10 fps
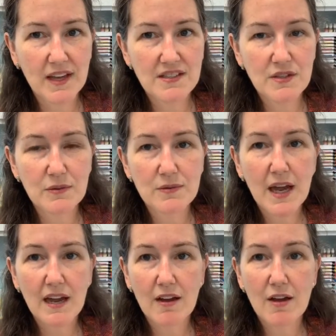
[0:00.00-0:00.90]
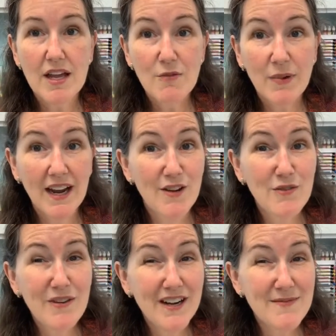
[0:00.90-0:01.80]
with that too. But I
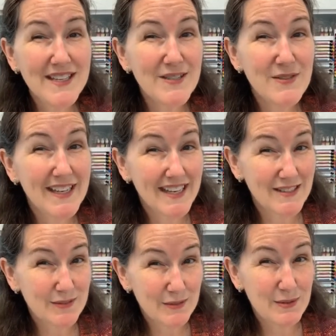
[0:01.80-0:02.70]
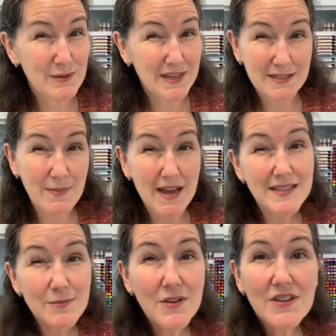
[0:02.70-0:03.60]
would recommend doing it as soon as
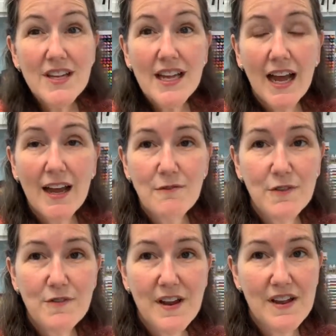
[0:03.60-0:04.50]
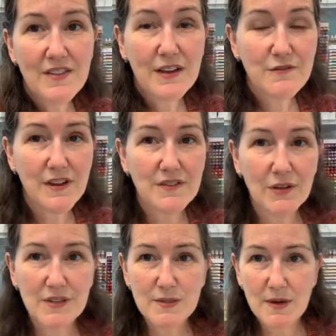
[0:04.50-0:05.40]
possible for that
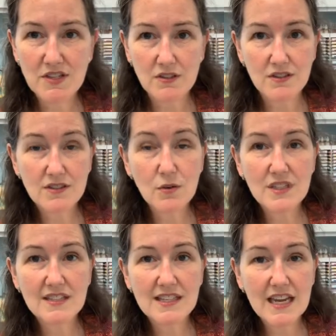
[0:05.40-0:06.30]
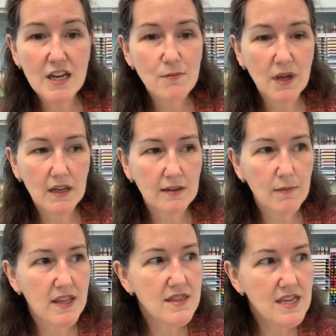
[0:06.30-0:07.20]
$5 special. So to sign up,
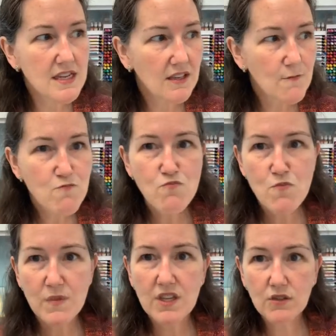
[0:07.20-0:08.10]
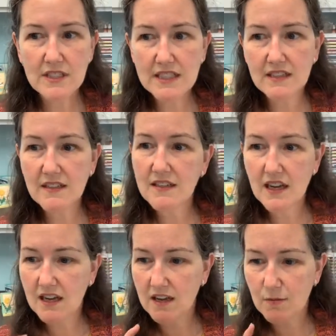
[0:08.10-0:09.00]
I think you'll need
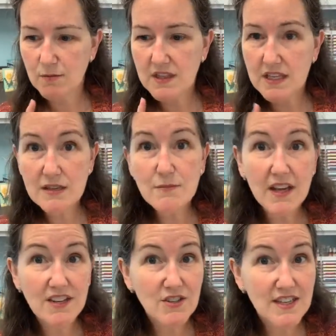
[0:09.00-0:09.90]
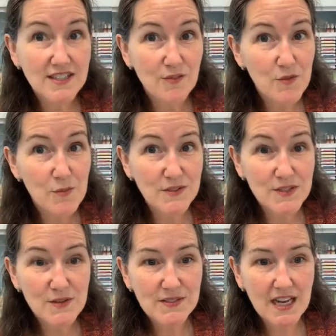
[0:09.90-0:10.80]
the email address of the
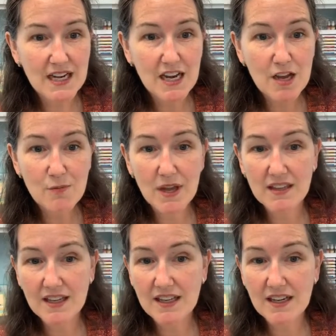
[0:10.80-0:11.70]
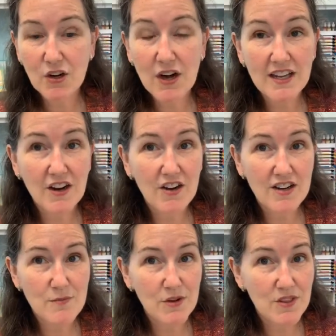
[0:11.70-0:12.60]
person who's signing up, and then a credit
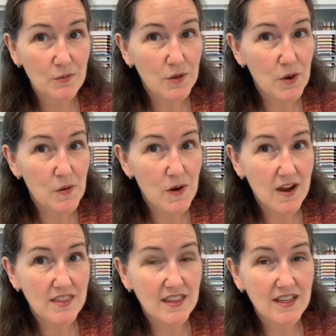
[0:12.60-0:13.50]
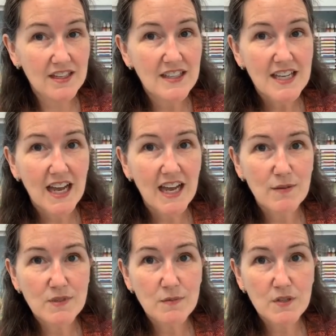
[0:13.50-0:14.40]
card number that will go on the
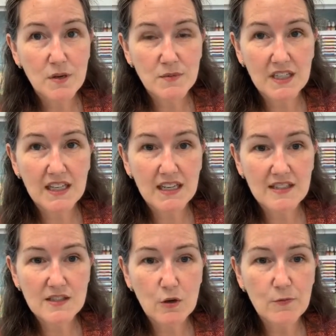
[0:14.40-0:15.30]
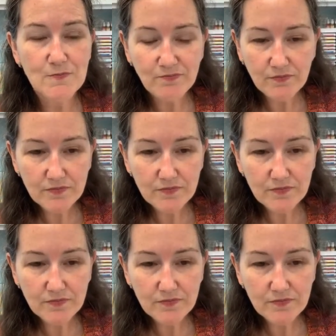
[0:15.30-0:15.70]
subscription kit. So